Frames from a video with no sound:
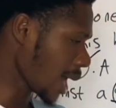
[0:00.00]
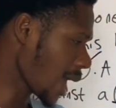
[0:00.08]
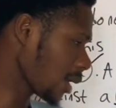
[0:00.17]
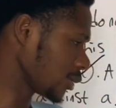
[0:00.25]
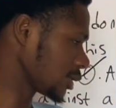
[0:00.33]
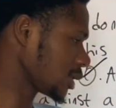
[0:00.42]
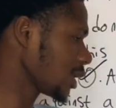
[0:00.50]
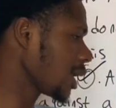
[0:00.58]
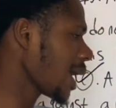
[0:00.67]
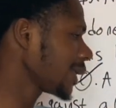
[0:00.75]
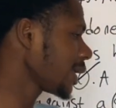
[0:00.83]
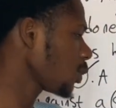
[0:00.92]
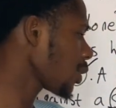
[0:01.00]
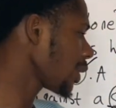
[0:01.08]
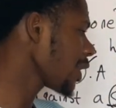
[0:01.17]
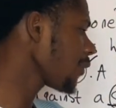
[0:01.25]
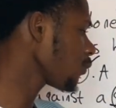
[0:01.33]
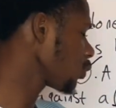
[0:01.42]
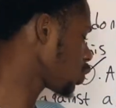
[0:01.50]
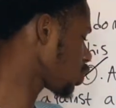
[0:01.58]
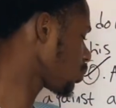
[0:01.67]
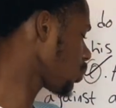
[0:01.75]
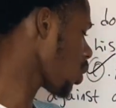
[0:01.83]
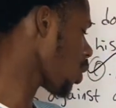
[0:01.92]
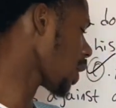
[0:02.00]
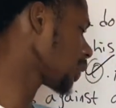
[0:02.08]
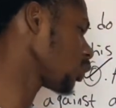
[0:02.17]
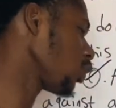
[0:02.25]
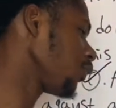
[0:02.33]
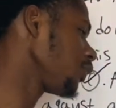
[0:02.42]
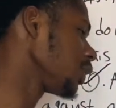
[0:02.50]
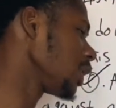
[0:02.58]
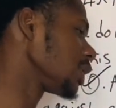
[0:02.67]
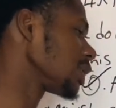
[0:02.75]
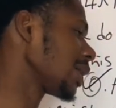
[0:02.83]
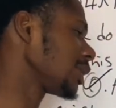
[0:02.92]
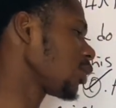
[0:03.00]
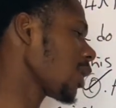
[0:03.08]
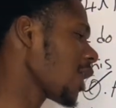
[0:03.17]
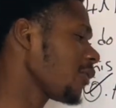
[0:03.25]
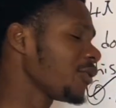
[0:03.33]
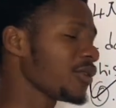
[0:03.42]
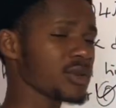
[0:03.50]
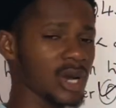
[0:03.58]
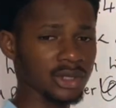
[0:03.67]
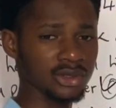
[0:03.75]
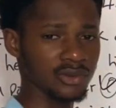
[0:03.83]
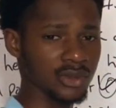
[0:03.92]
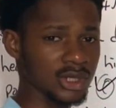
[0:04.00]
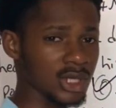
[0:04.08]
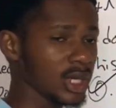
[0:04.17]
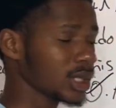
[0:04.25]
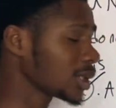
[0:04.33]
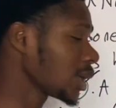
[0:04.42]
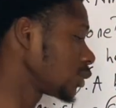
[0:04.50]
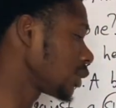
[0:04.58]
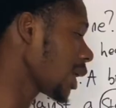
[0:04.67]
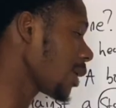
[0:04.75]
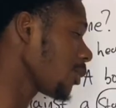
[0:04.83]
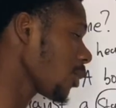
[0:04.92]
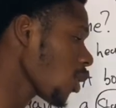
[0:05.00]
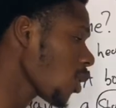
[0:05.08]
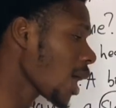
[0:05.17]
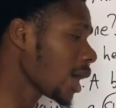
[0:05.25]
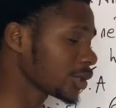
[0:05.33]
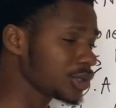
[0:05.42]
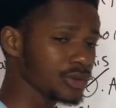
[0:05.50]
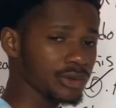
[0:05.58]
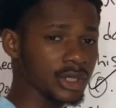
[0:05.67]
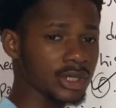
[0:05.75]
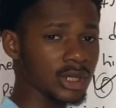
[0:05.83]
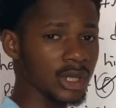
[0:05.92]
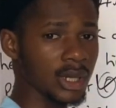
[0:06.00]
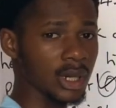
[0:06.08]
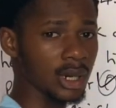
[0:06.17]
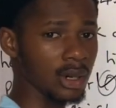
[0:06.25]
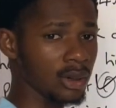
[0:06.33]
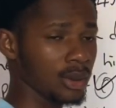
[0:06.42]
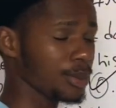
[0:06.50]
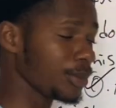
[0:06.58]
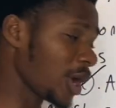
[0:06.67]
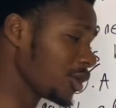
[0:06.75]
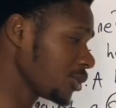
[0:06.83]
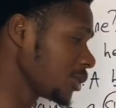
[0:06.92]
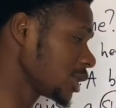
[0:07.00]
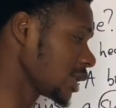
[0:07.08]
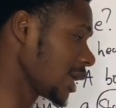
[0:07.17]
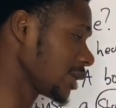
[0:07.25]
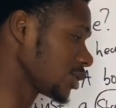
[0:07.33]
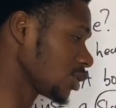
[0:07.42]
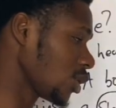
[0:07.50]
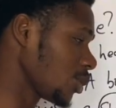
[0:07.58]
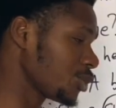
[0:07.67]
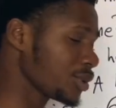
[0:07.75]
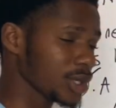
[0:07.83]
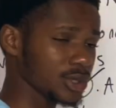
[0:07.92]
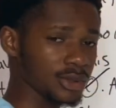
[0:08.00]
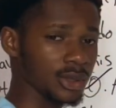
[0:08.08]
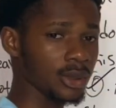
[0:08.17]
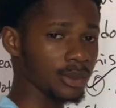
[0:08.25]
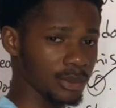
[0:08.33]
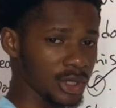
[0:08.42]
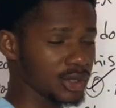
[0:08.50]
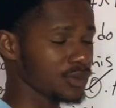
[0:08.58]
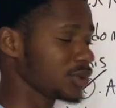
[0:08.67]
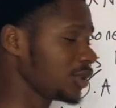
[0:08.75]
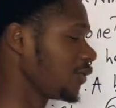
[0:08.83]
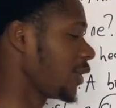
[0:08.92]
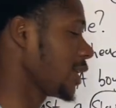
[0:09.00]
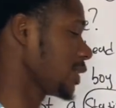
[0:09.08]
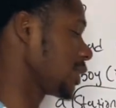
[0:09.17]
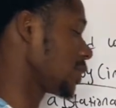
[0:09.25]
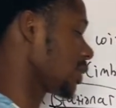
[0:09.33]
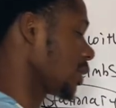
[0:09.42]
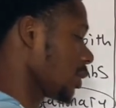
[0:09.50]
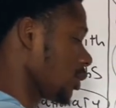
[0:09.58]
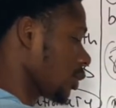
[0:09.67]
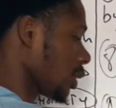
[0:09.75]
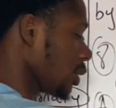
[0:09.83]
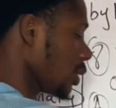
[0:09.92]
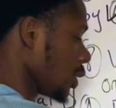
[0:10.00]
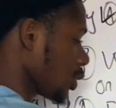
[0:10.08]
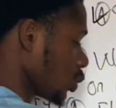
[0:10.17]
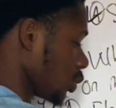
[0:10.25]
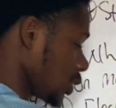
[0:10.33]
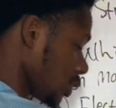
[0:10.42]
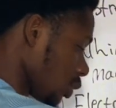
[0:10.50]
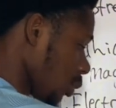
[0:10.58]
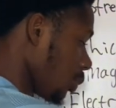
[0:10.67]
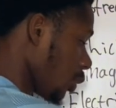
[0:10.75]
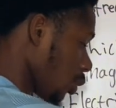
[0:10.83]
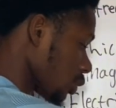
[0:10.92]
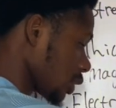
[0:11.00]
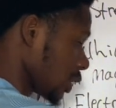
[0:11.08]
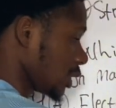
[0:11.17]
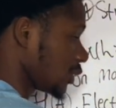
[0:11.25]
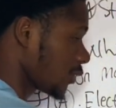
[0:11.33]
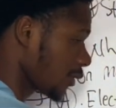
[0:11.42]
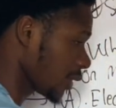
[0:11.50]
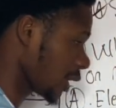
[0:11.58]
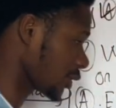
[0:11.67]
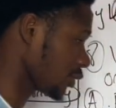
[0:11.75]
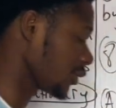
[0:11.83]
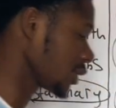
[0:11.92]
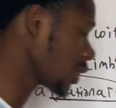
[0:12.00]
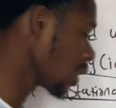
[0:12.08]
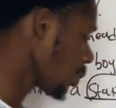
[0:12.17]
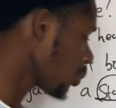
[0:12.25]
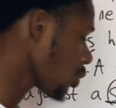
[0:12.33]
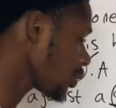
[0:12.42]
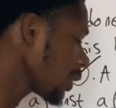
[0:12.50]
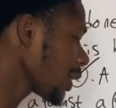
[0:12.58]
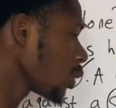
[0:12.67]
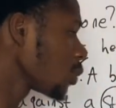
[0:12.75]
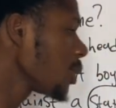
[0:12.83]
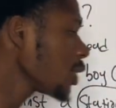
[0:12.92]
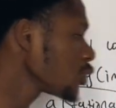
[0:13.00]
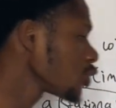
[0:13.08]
Out. And then we're left with small and convenient, and they will have very accurate. Now there are more accurate barometers or pressure measuring devices. Okay, so it is not because it is very accurate, but rather we make